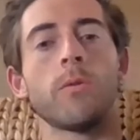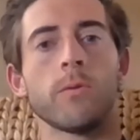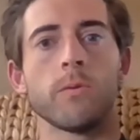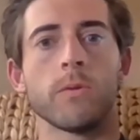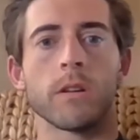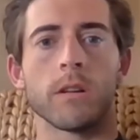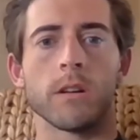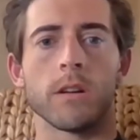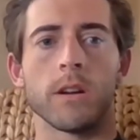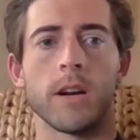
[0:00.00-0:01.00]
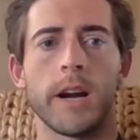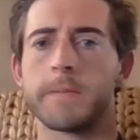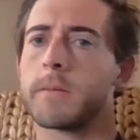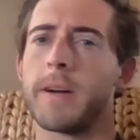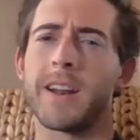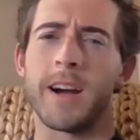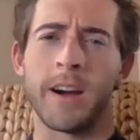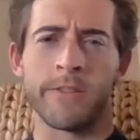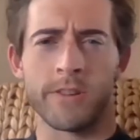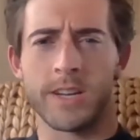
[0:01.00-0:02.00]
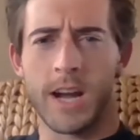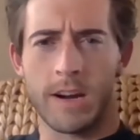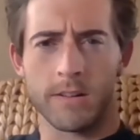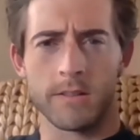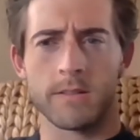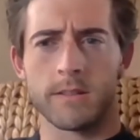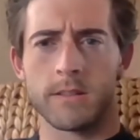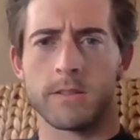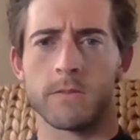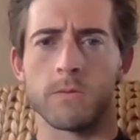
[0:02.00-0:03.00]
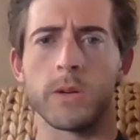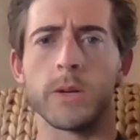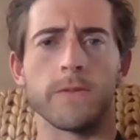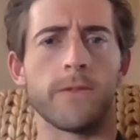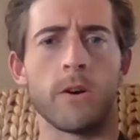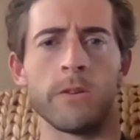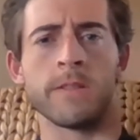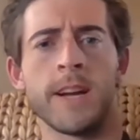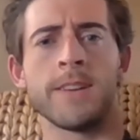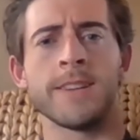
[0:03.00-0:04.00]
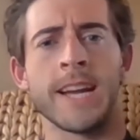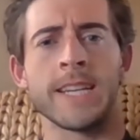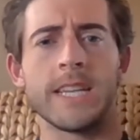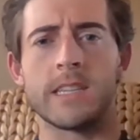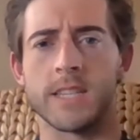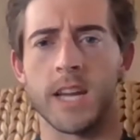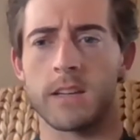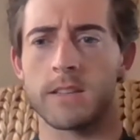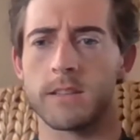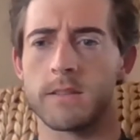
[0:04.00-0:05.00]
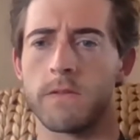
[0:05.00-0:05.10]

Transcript: we're up to about one hundred dollars. We were floating around ninety-six